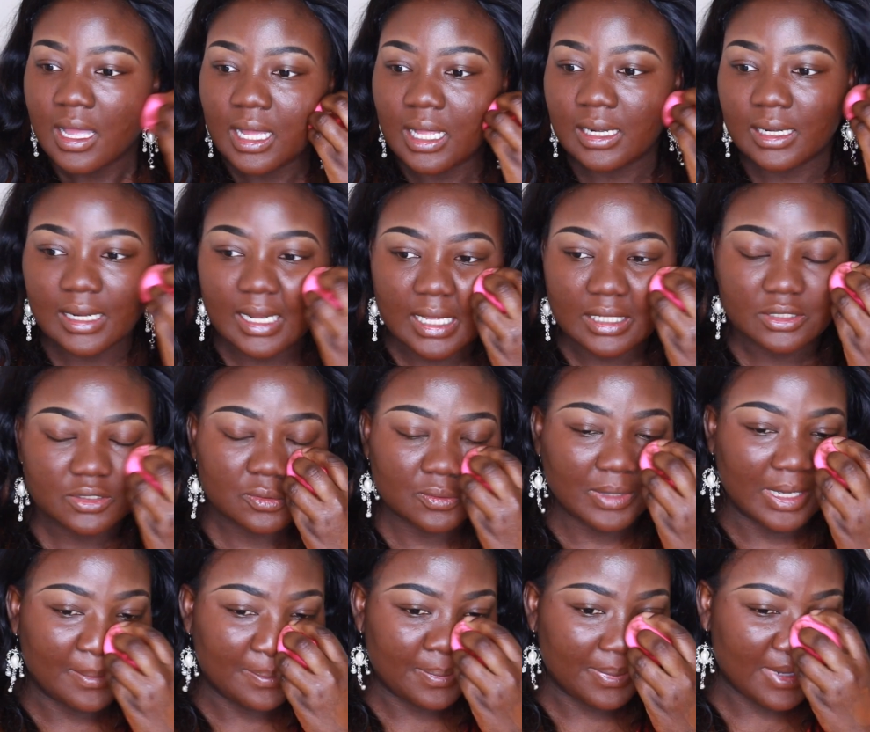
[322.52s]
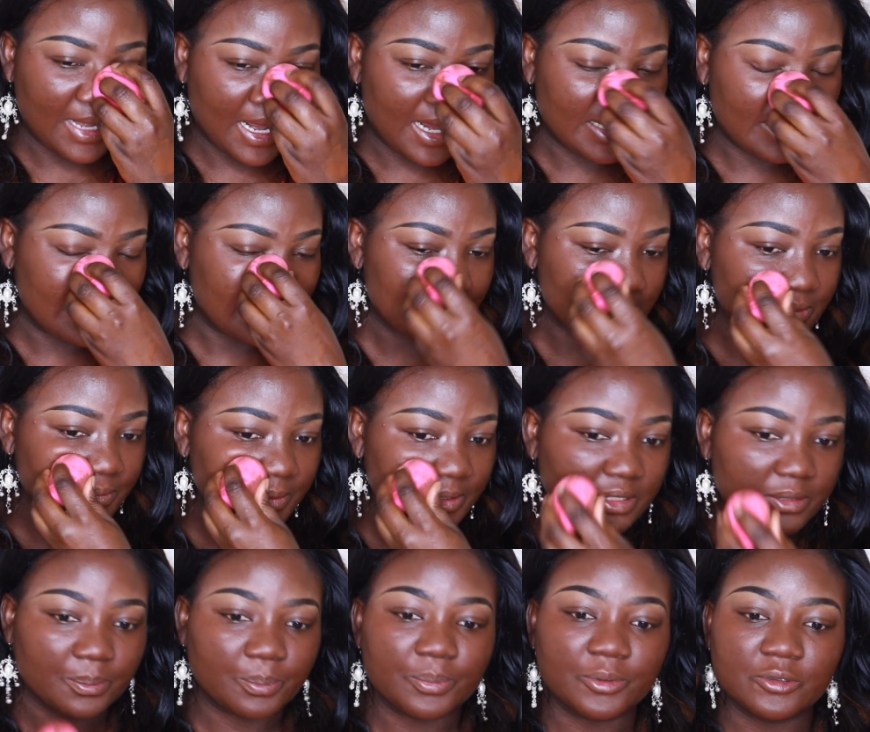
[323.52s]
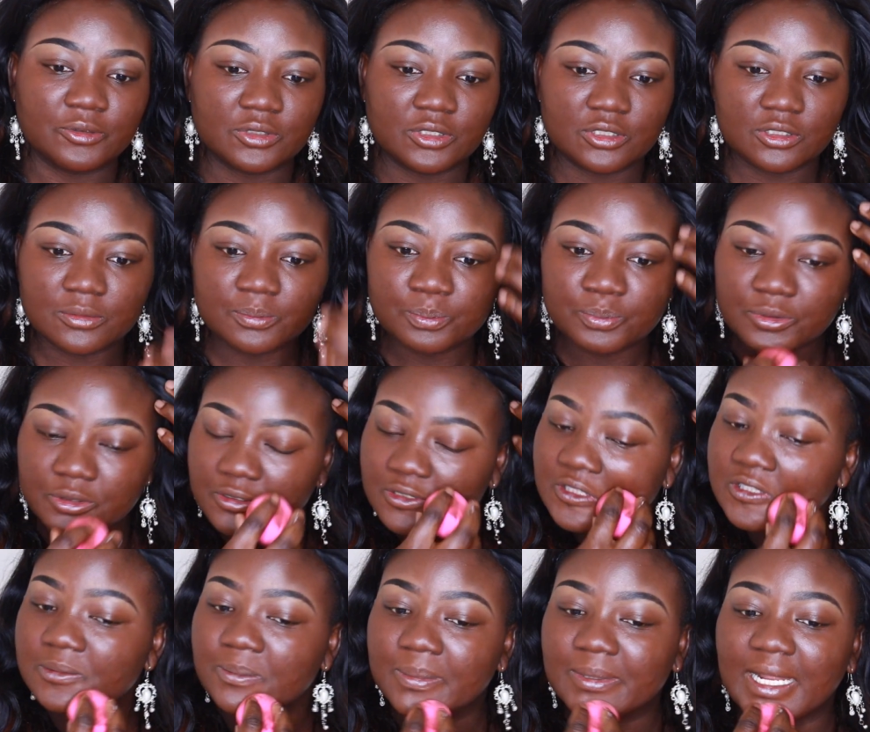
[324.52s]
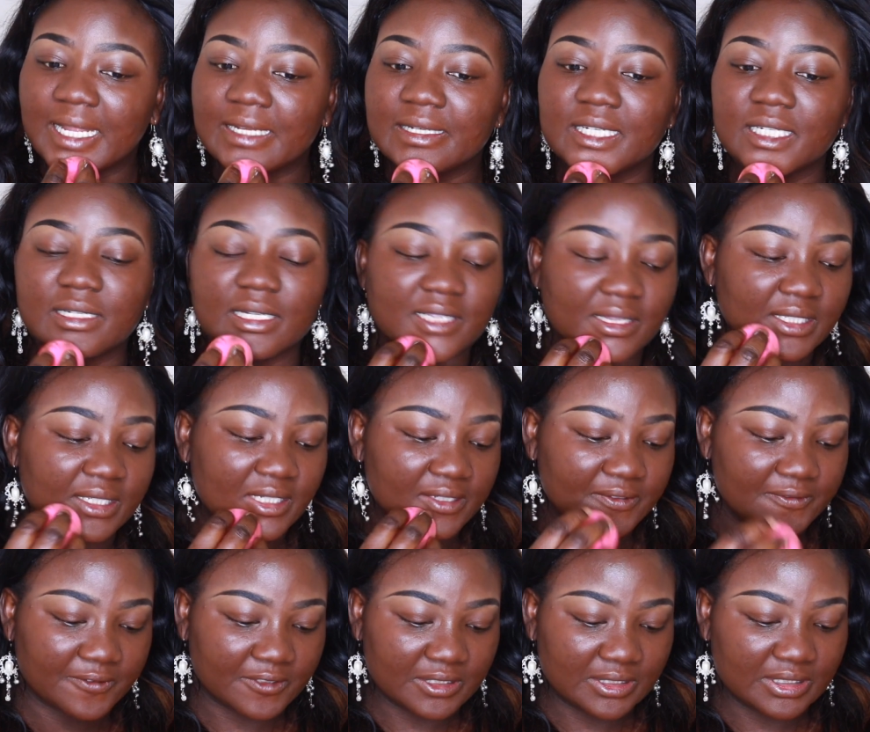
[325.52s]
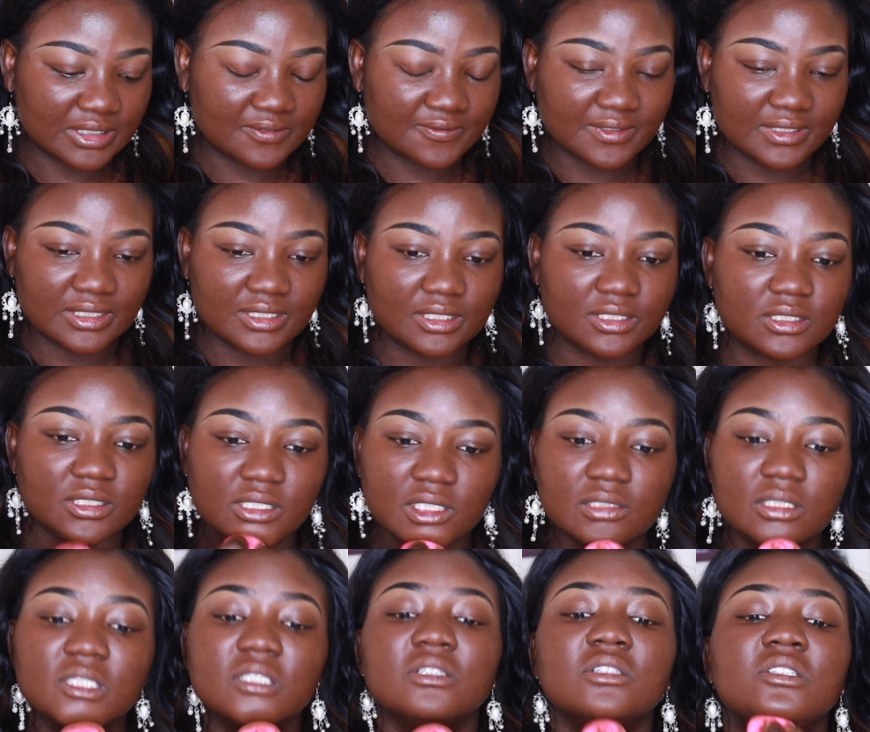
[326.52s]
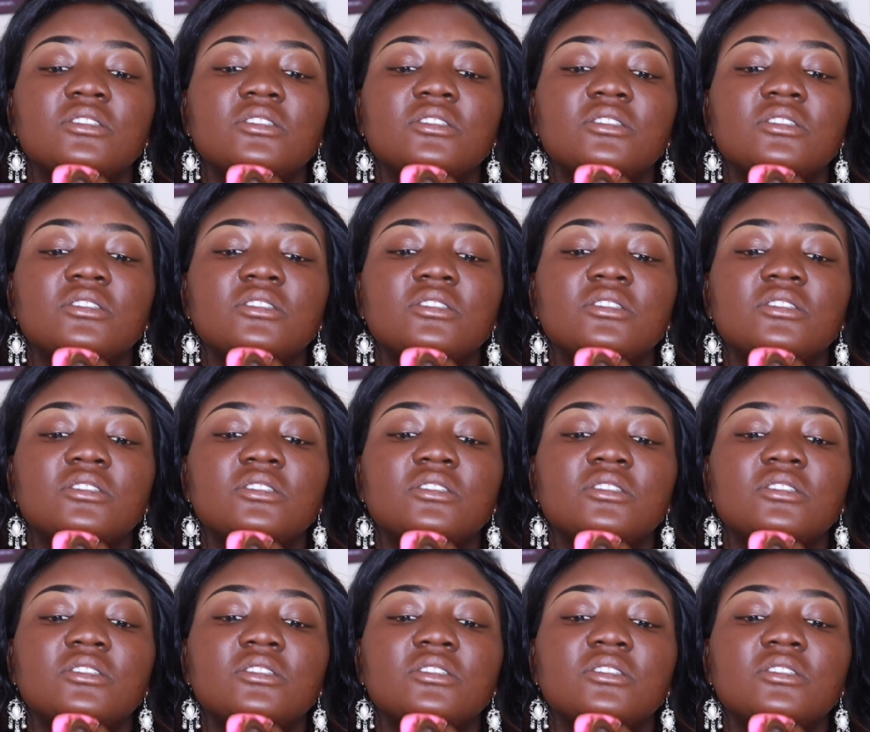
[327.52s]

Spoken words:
I like to apply this with the beauty blender. I think for this foundation,